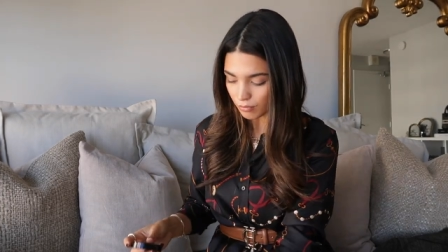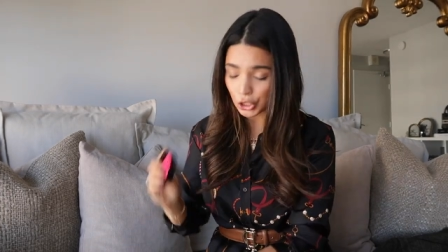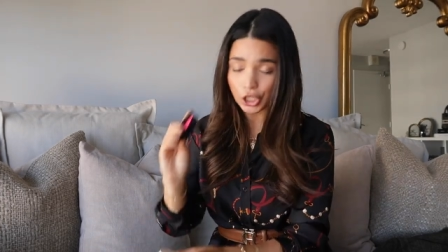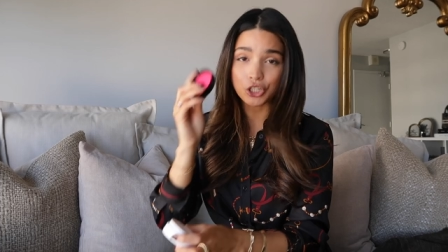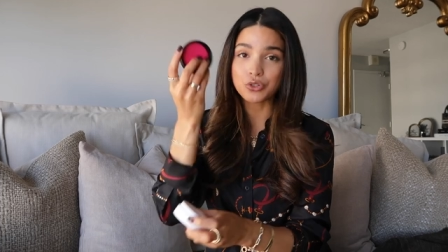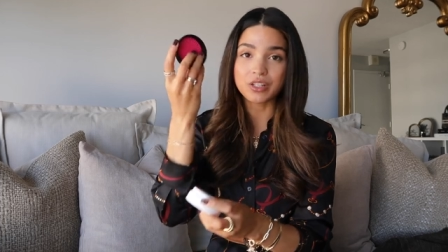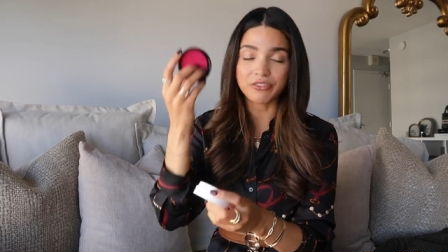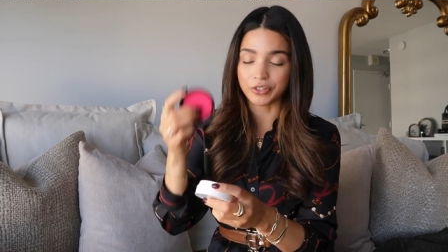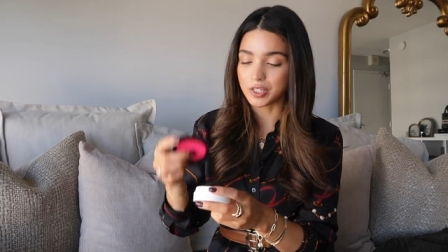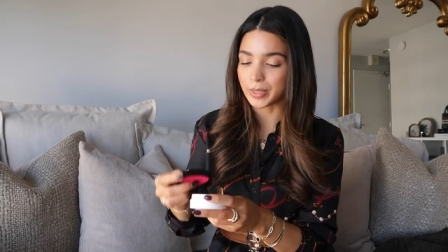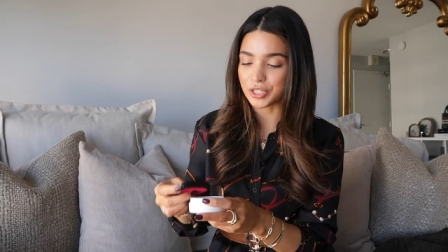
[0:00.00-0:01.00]
You could use it
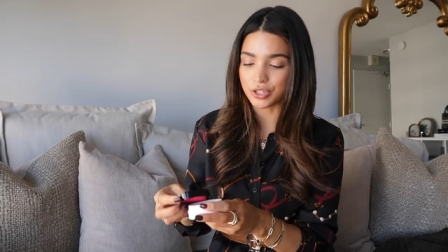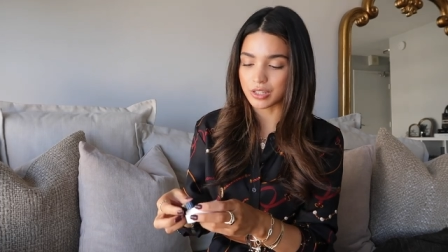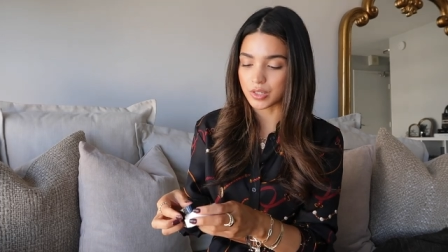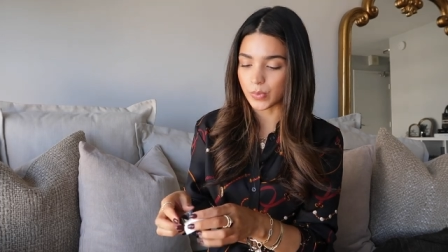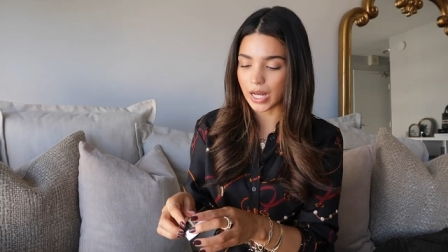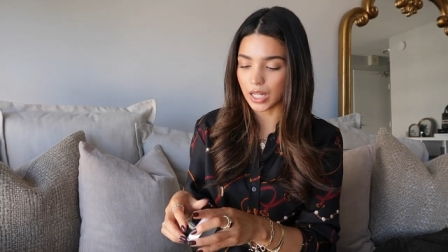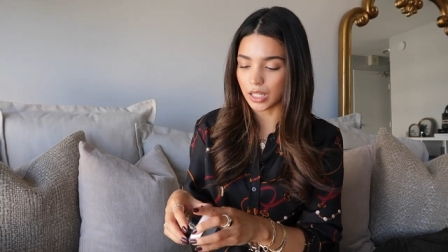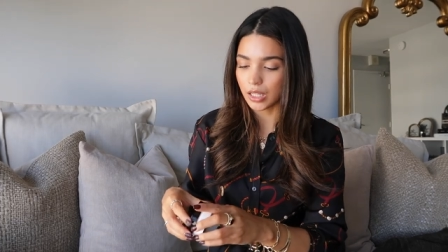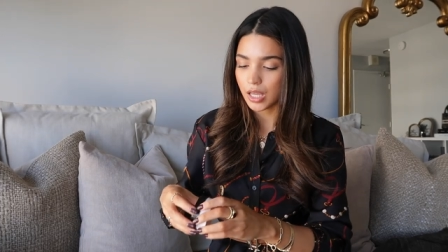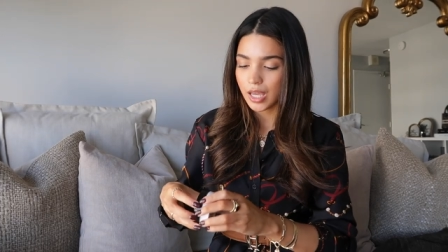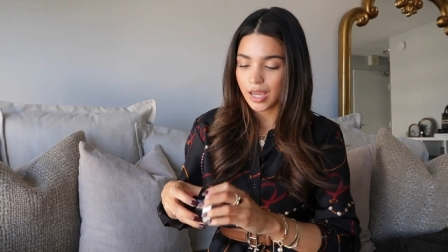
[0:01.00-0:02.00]
for sponges as
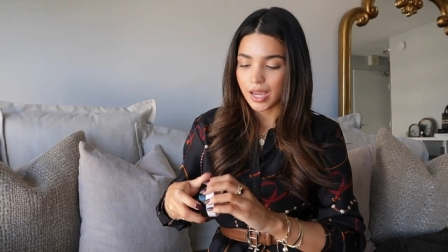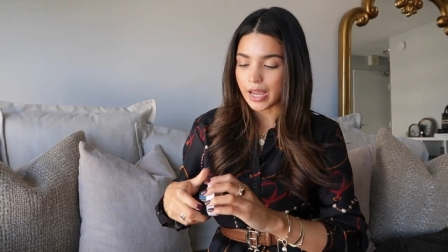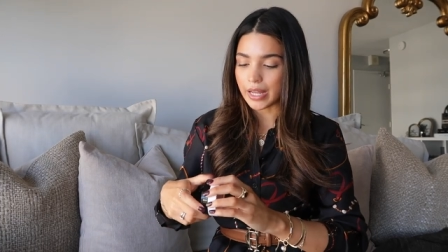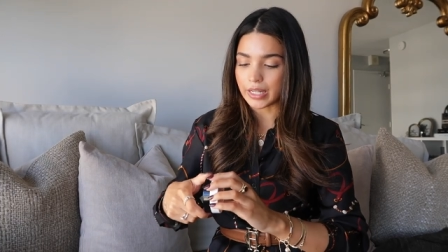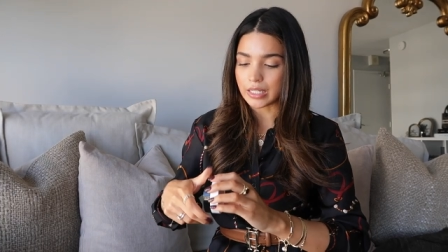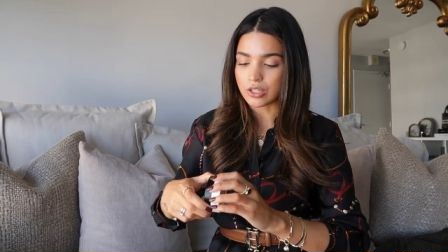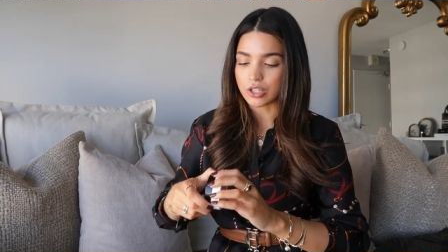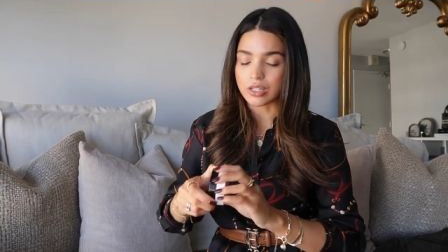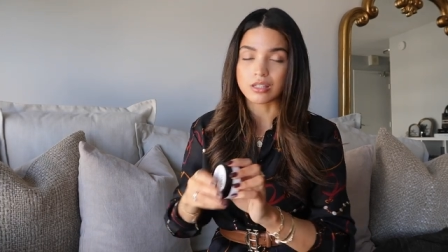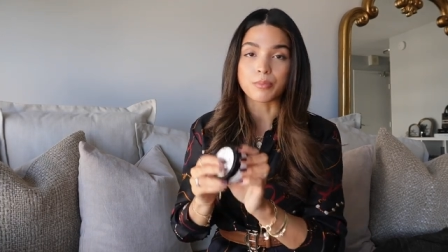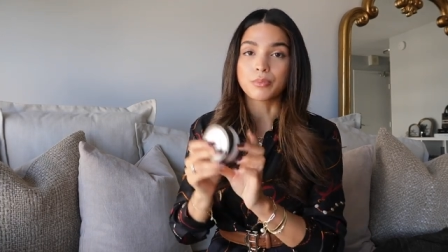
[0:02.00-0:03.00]
well and it is
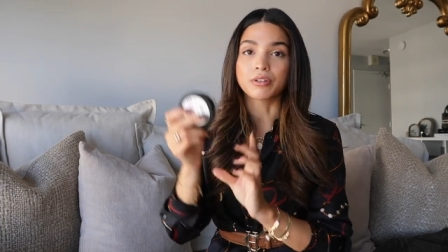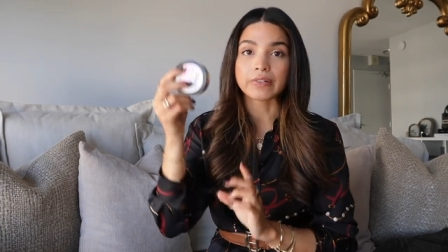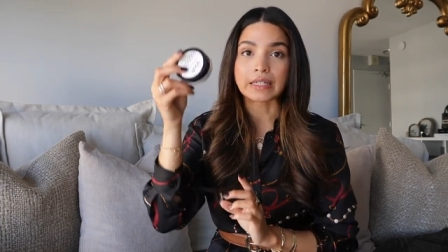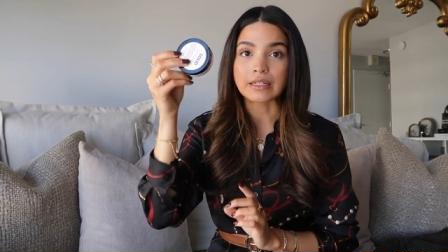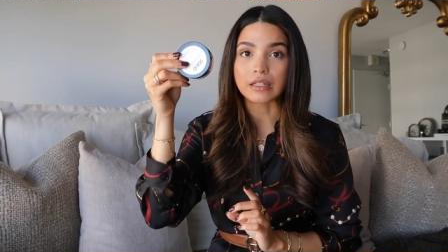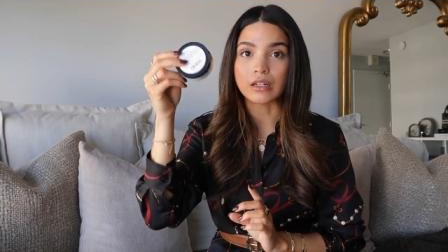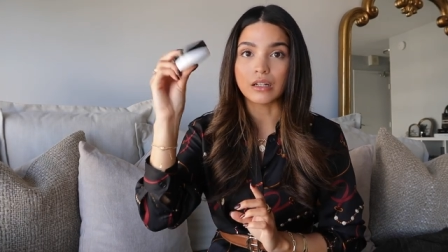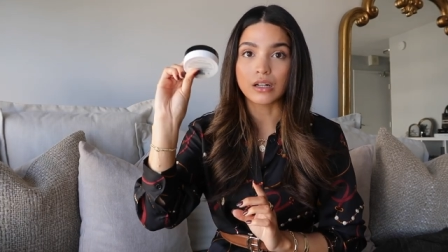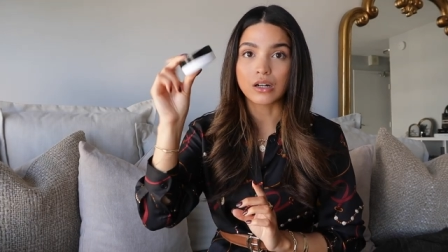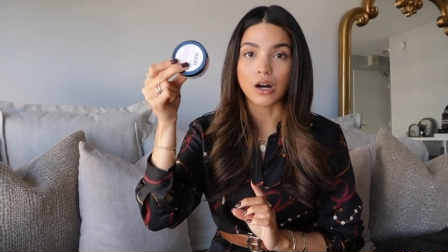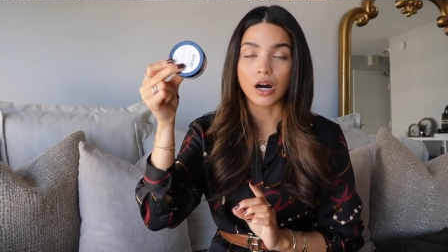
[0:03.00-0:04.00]
just the perfect
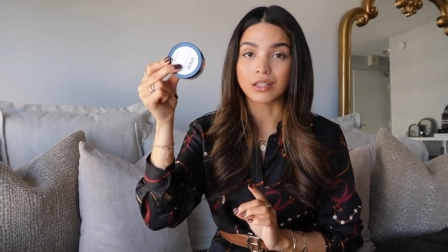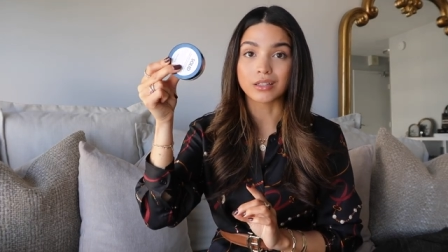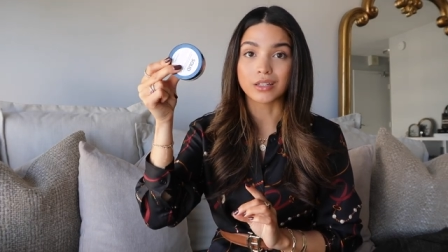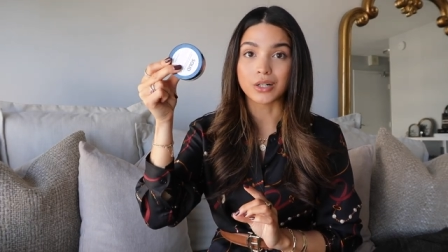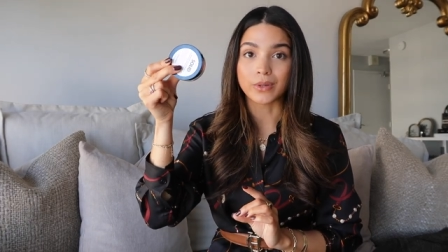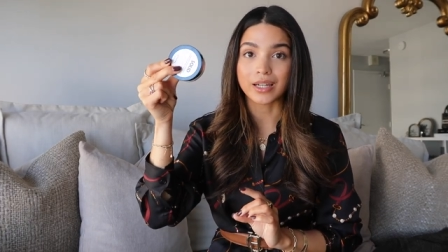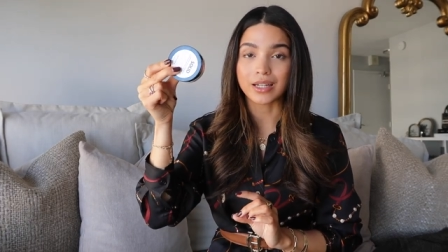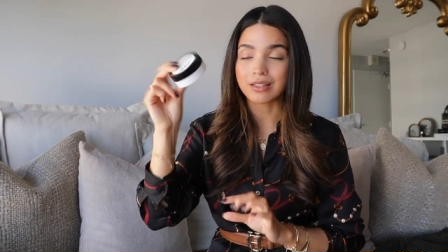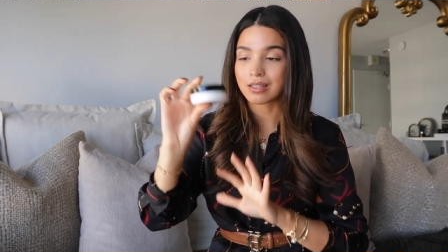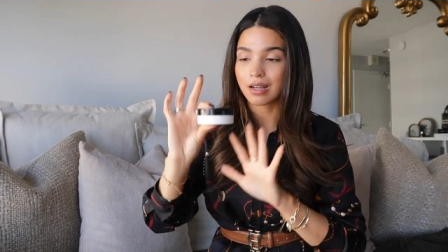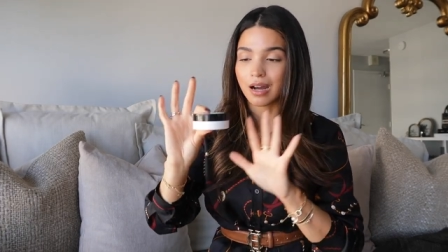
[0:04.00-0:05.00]
little on-the-go
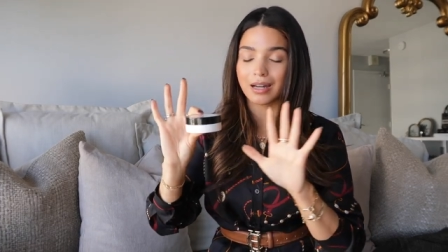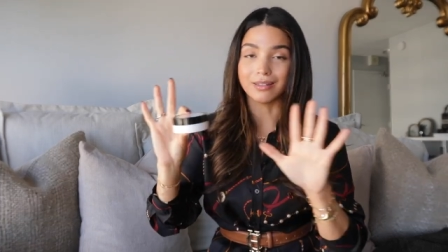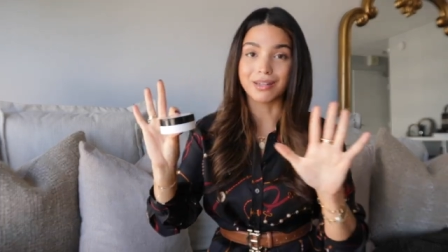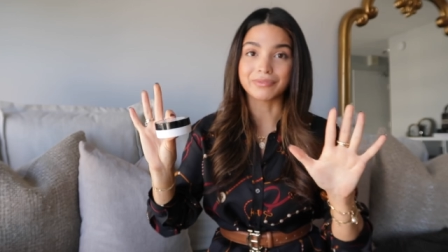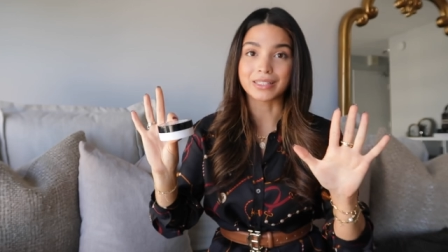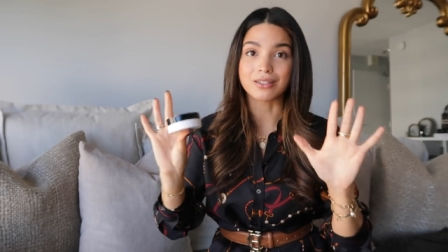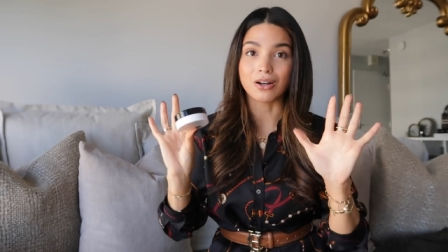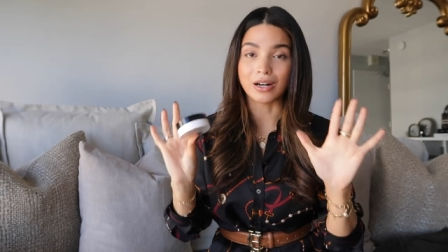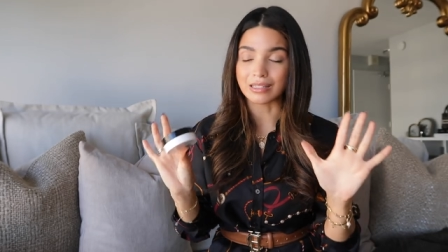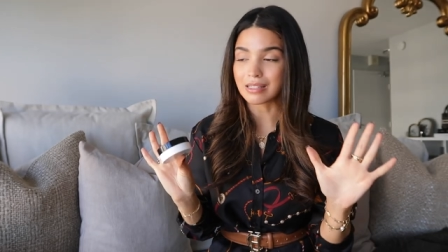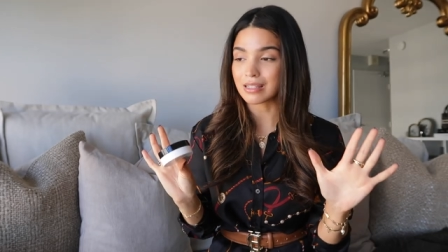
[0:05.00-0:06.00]
kit. I love it,
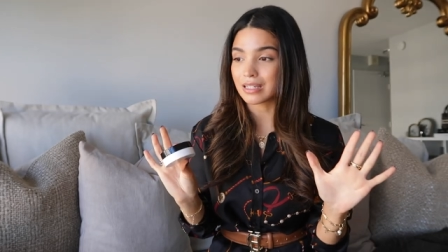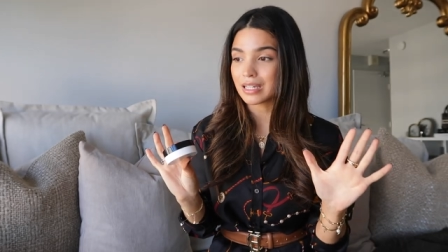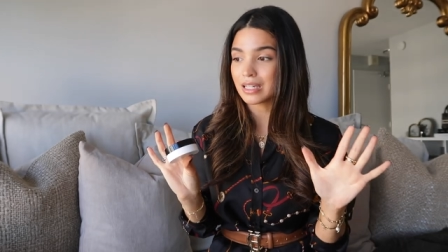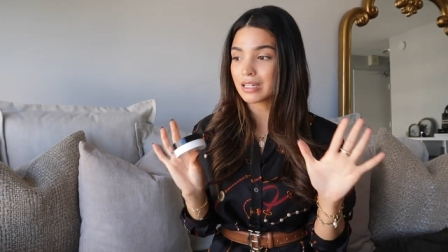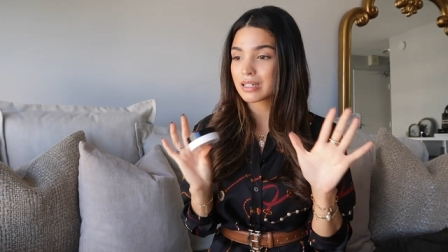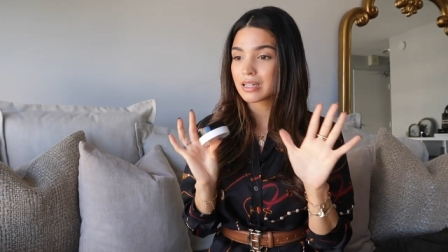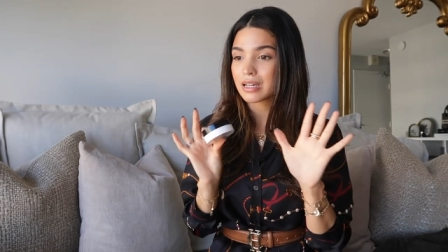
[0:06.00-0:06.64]
honestly.